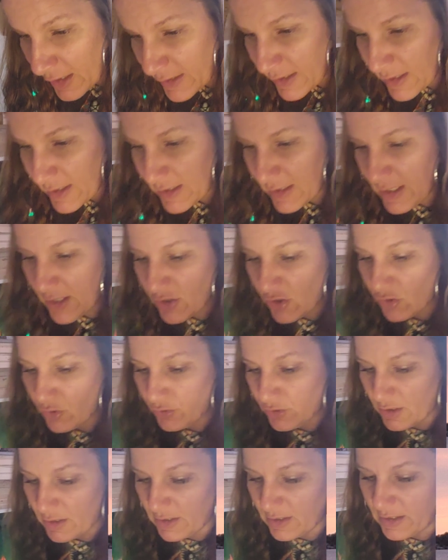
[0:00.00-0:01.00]
It's essential
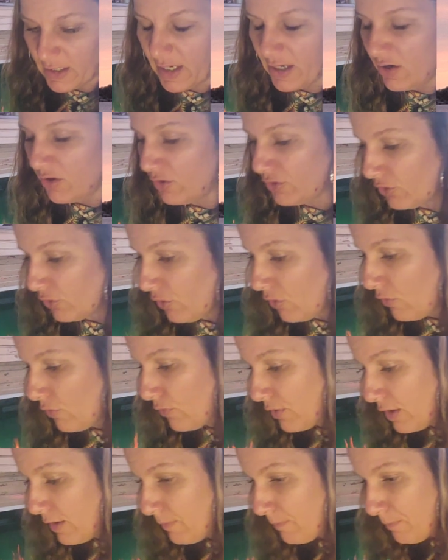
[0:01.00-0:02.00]
to stay on your
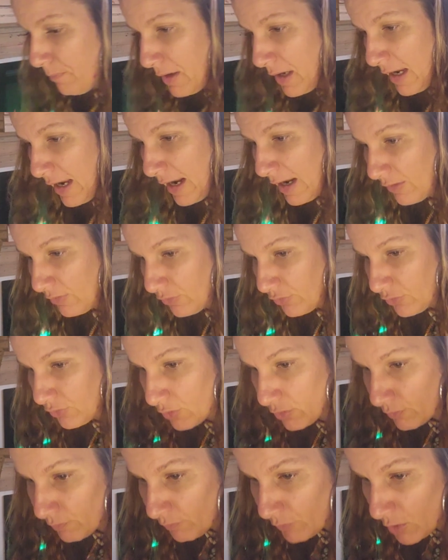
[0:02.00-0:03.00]
own path.
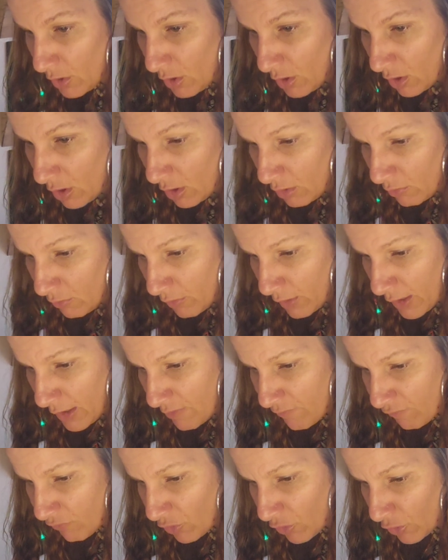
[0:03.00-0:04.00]
All
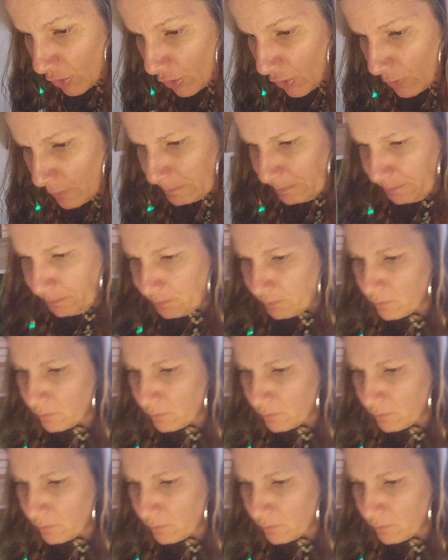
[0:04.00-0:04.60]
right, Virgo.